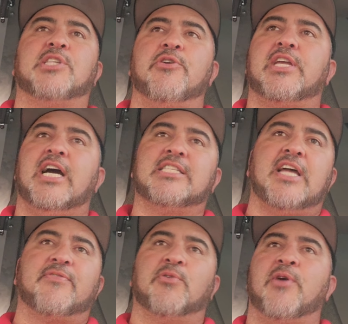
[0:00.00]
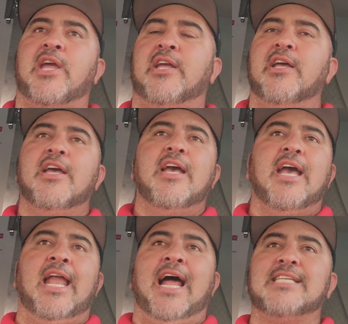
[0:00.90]
So he cuts off the
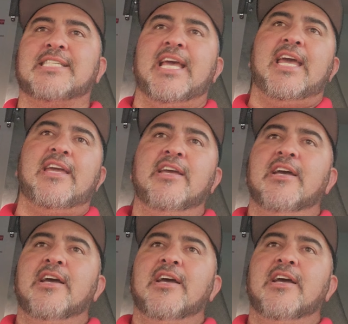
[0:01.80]
ring, and I say